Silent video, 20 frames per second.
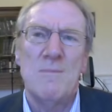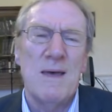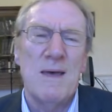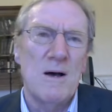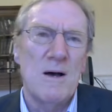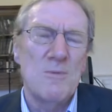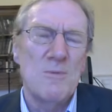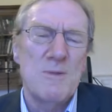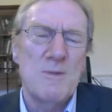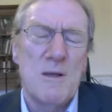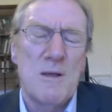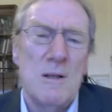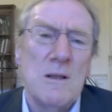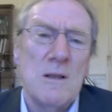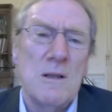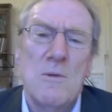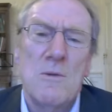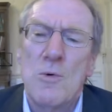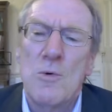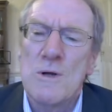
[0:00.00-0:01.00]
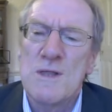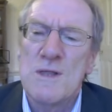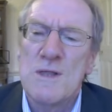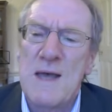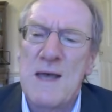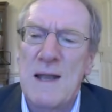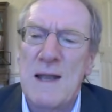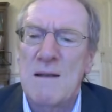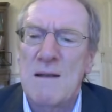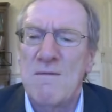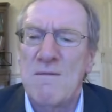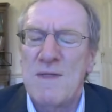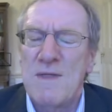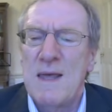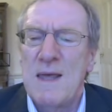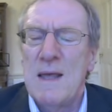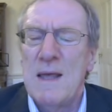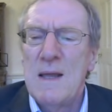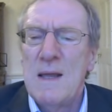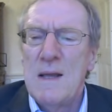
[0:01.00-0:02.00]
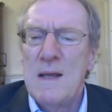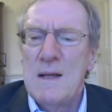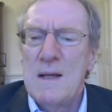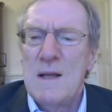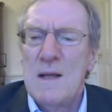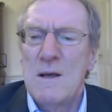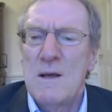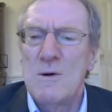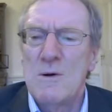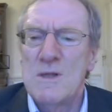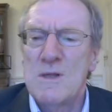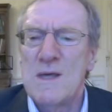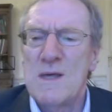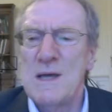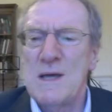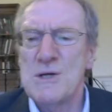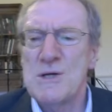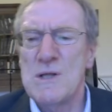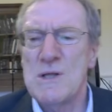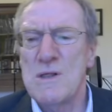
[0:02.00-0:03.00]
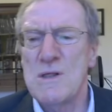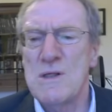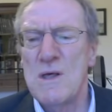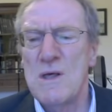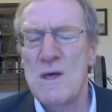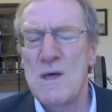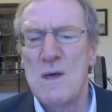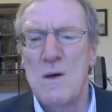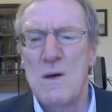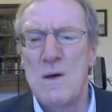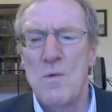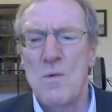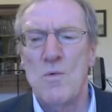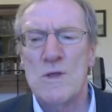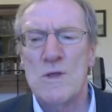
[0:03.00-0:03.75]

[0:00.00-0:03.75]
the big obstacle towards the end of the negotiations